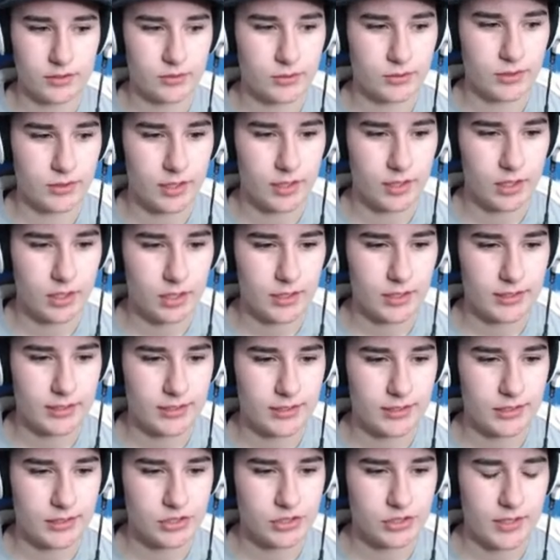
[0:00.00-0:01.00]
I need you to have a
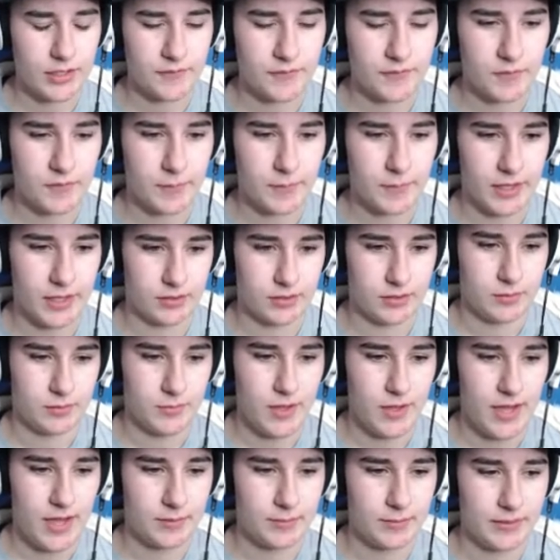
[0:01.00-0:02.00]
bath. Bath,
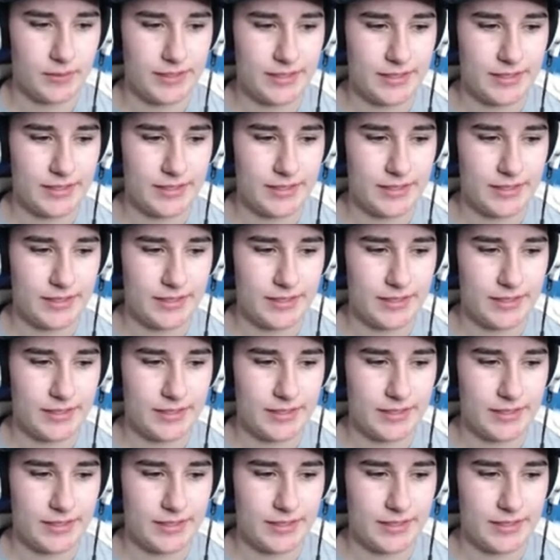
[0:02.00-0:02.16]
please.